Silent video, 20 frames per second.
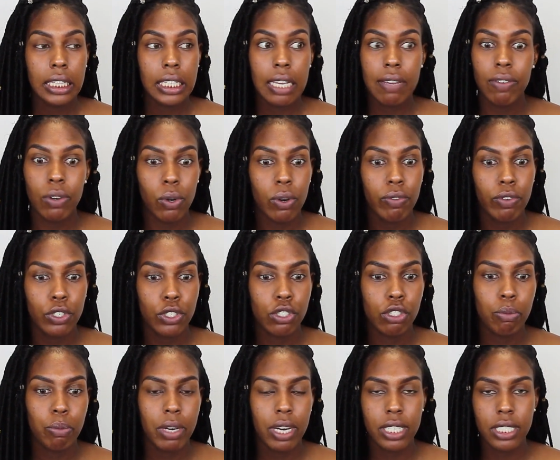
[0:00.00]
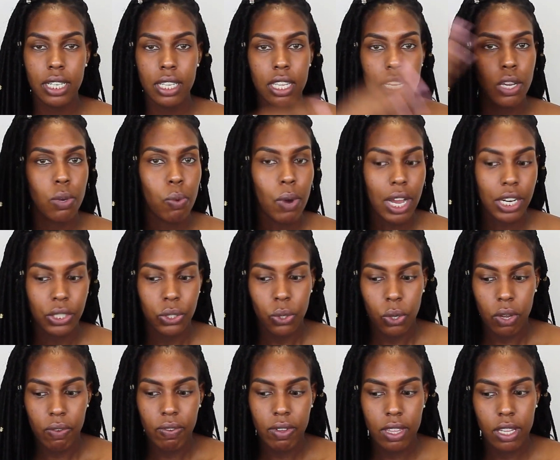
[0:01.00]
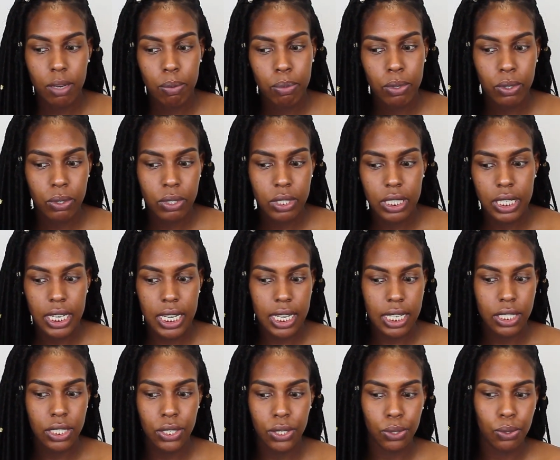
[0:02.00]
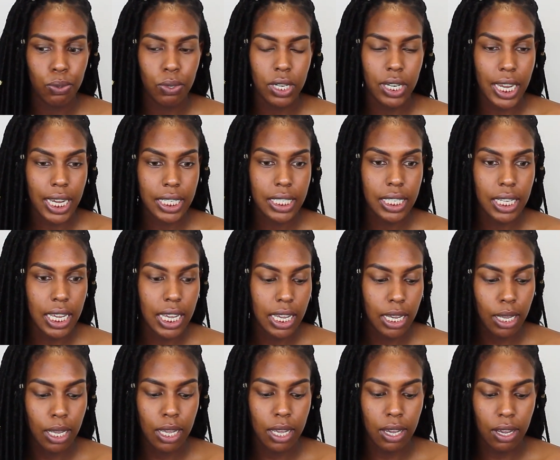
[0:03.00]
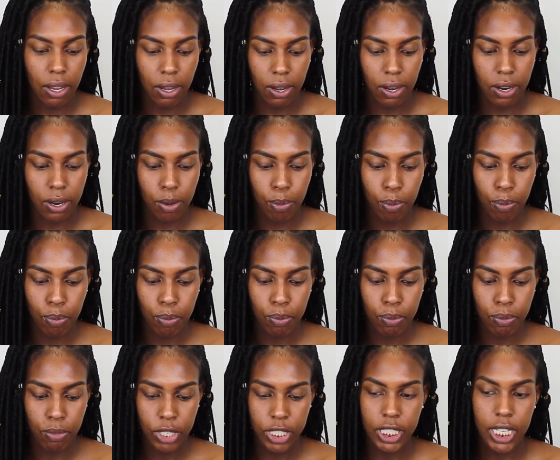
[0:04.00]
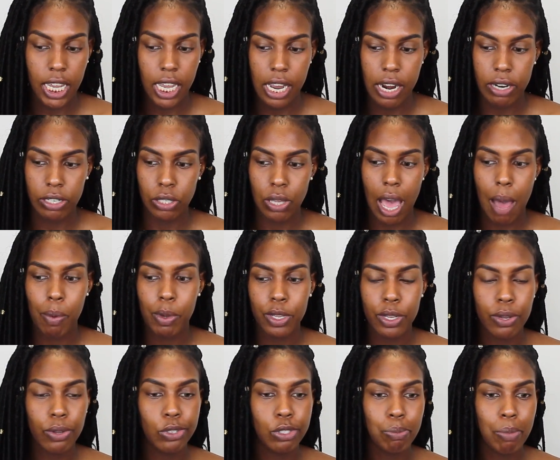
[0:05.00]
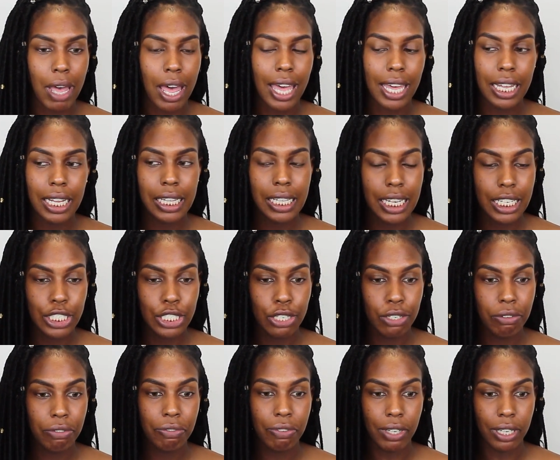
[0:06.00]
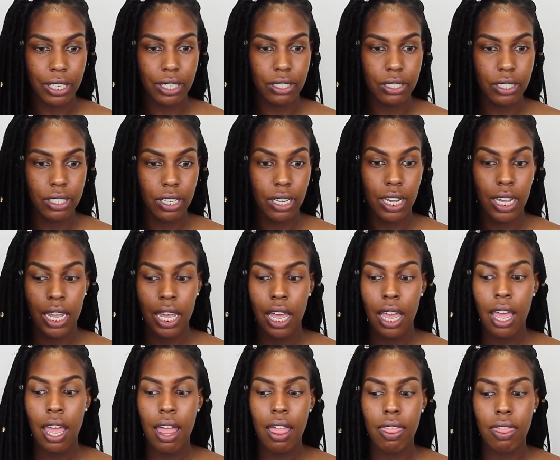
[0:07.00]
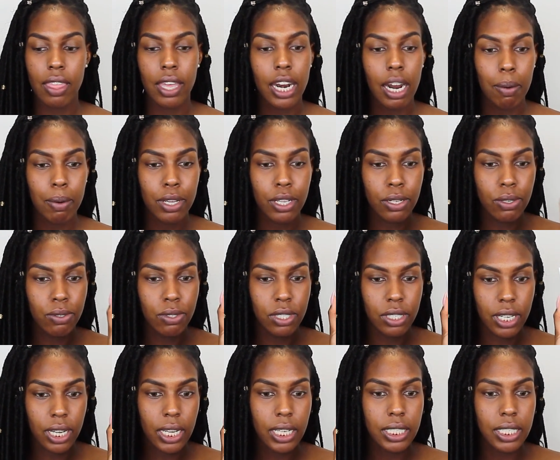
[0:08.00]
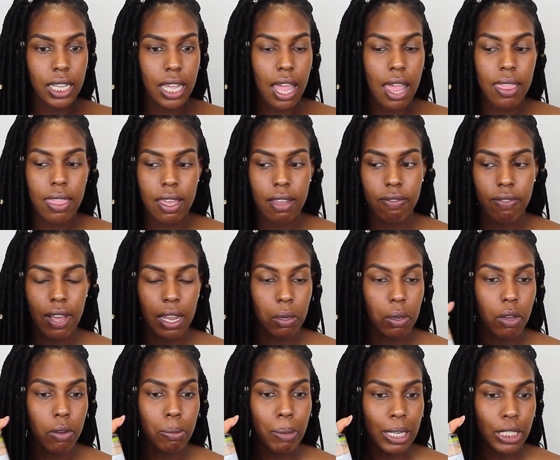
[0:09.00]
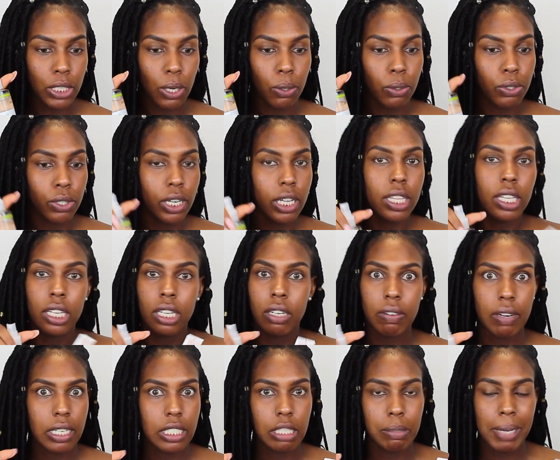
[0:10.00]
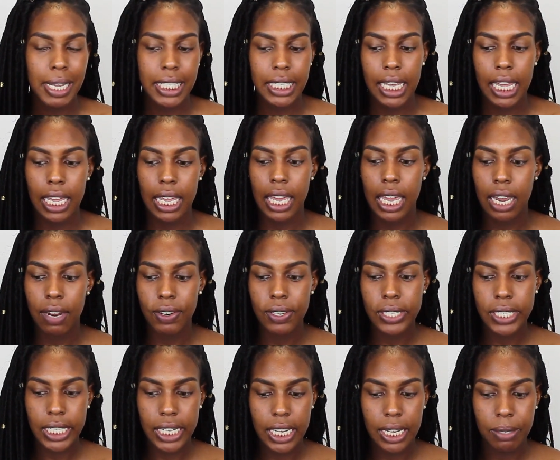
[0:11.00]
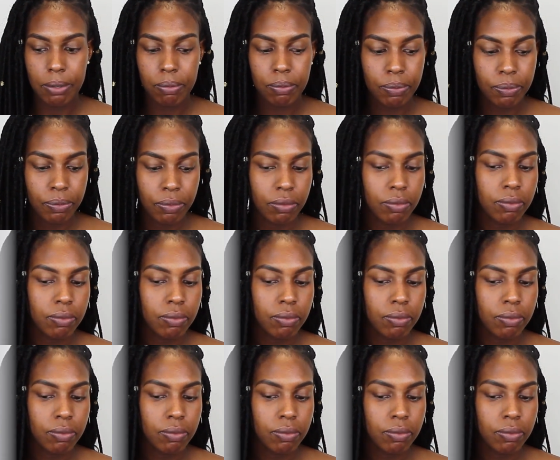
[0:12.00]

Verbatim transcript: Leave it on for two minutes and then you wash it off and then proceed to the next thing in your skincare. So I would use my cleanser first, then I would use this and then follow up my toner and then the rest of my skincare routine.